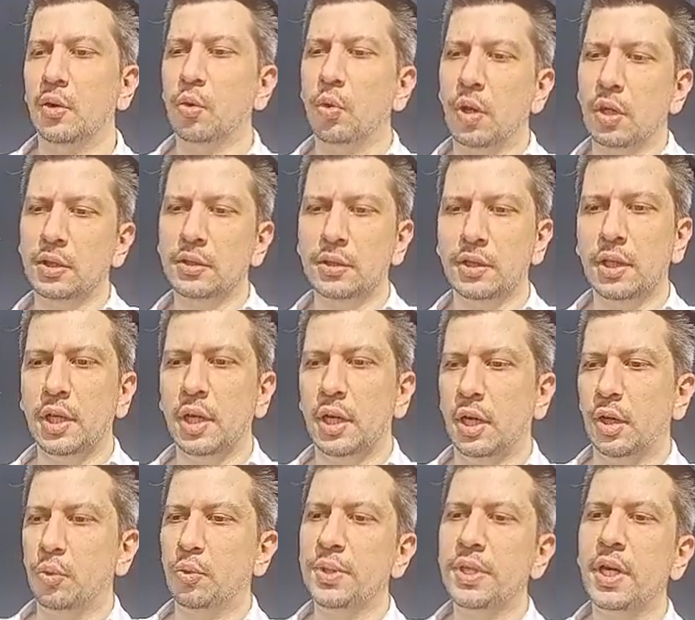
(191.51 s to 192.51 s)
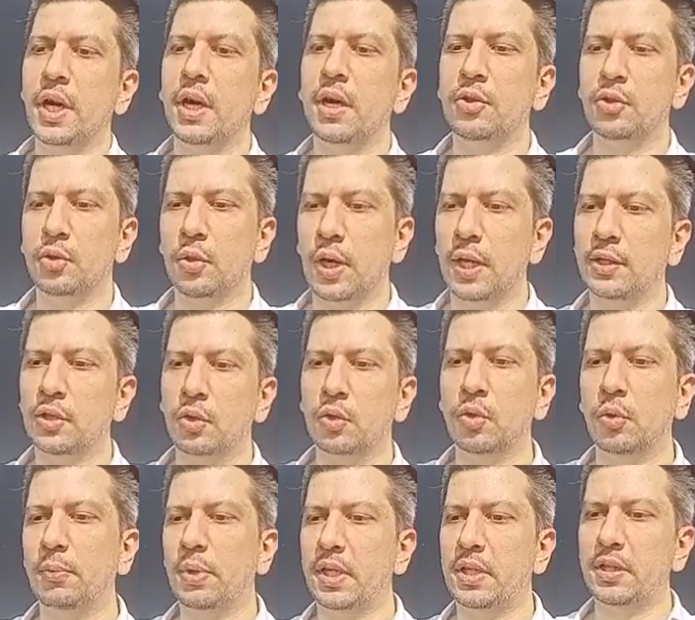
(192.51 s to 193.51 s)
One, we are, you know, like a
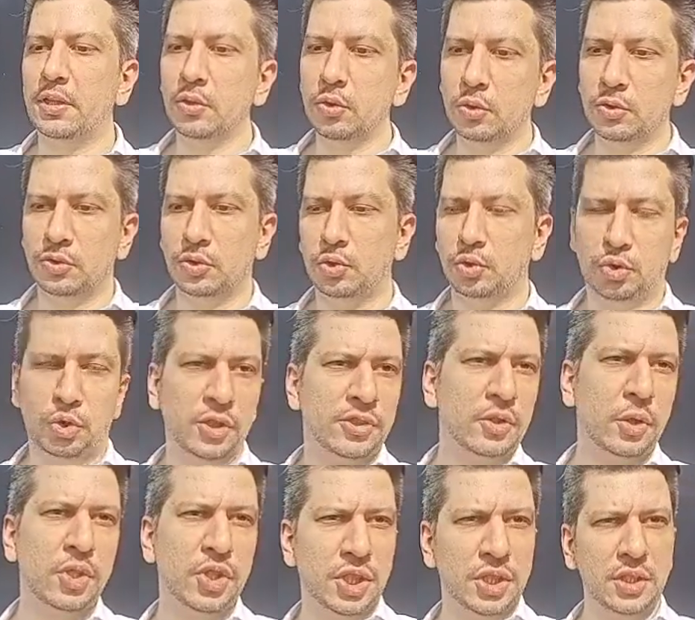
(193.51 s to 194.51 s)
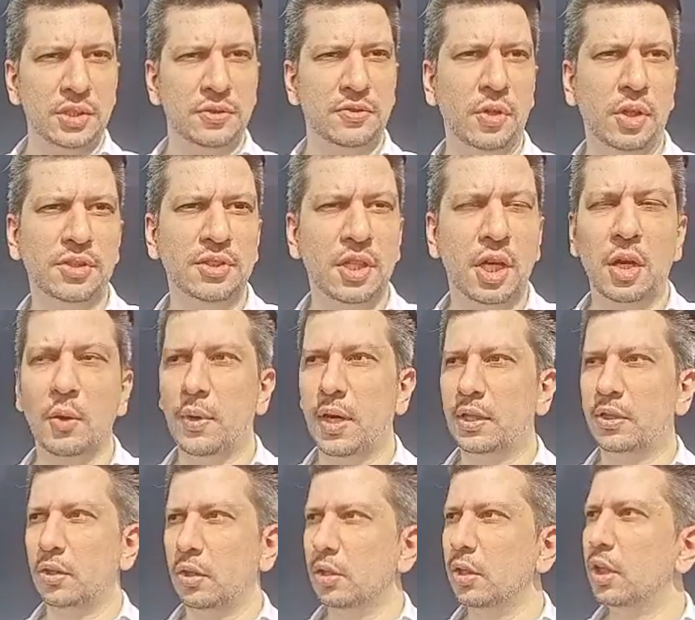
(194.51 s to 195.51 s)
company who's just launching its first car
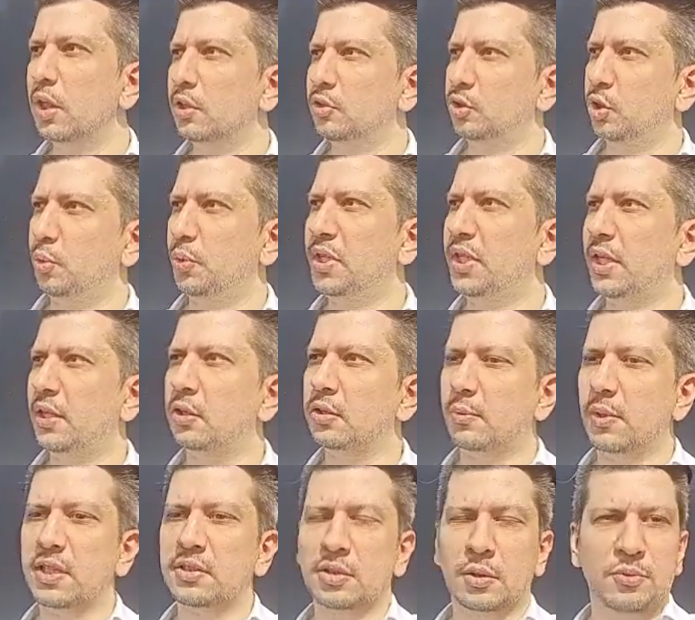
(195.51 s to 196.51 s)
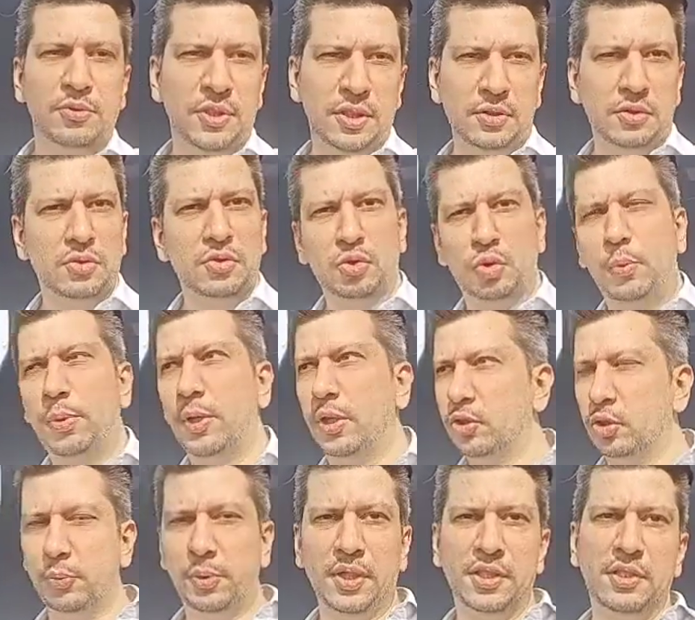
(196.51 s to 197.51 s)
right now, so we cannot make something
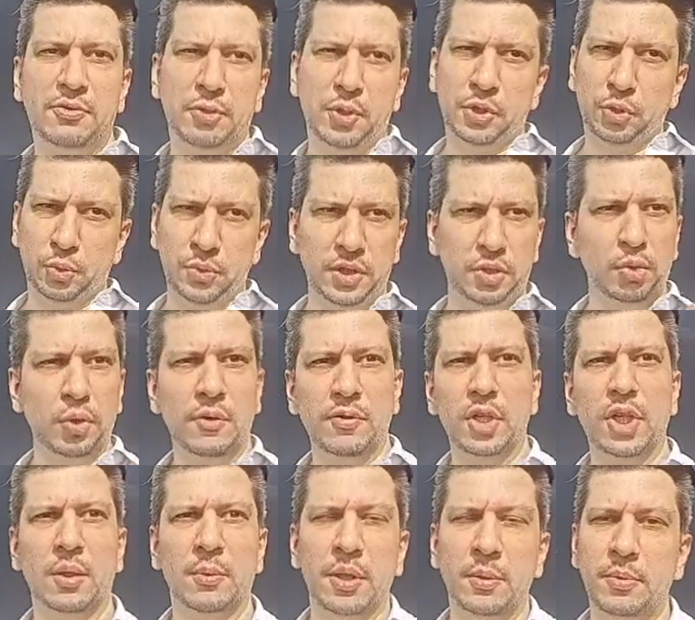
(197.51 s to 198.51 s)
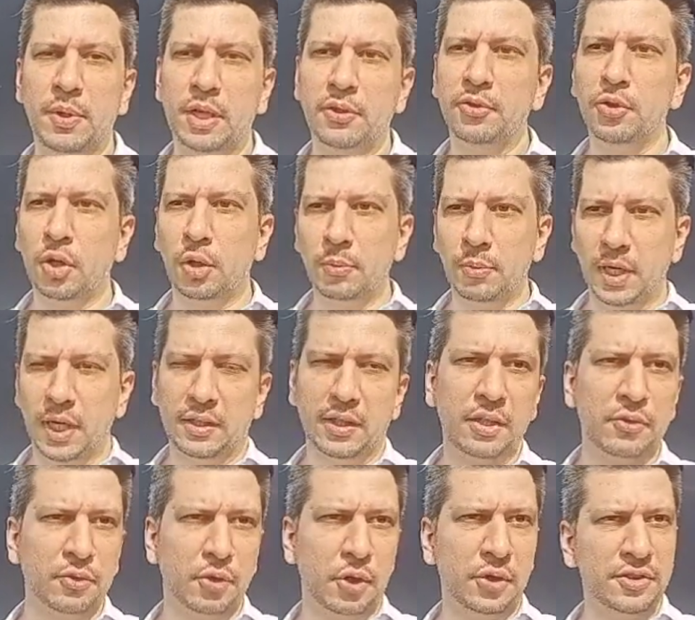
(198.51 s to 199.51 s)
super, super different. We need to have a common platform. Like
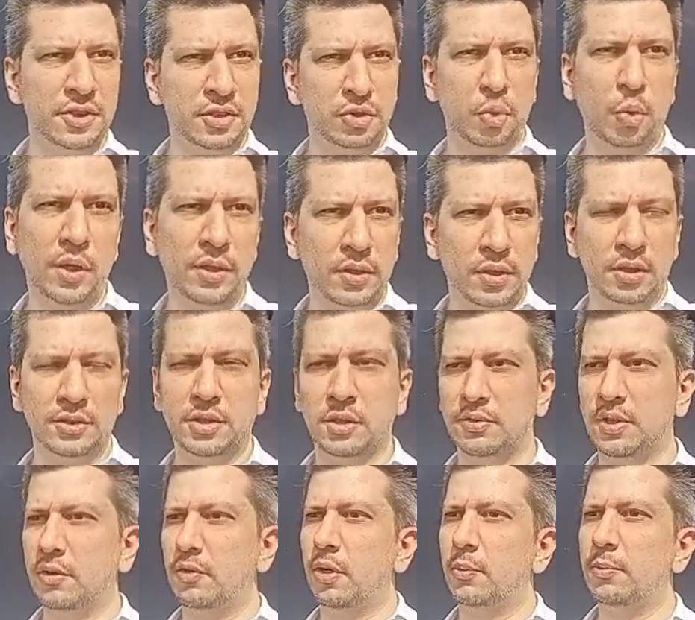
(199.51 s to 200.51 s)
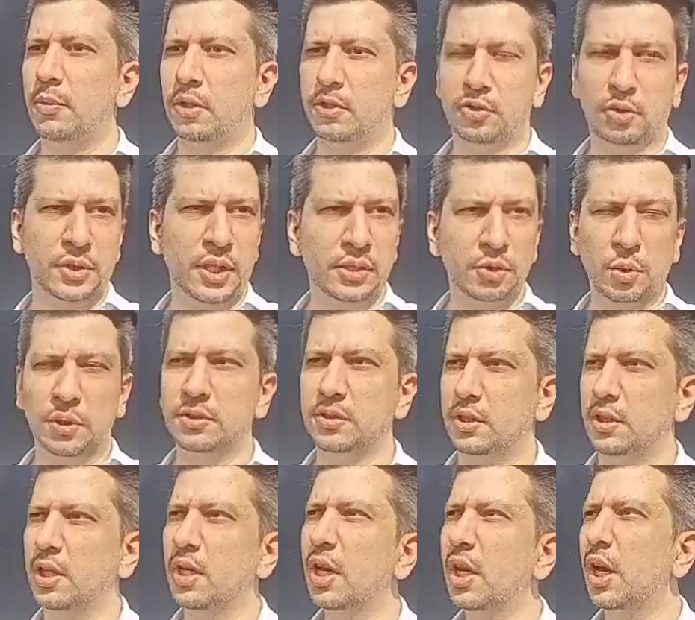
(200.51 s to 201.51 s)
that, for us, it's one cost of development. So that's one
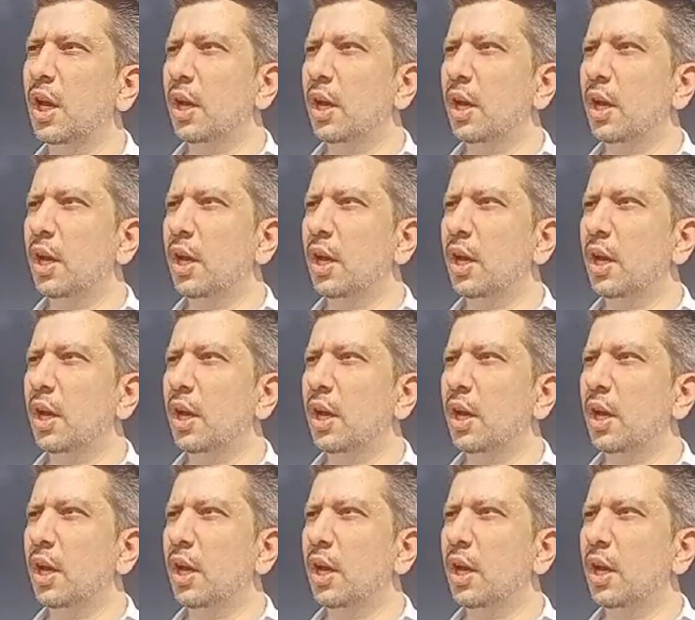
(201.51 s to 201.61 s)
thing.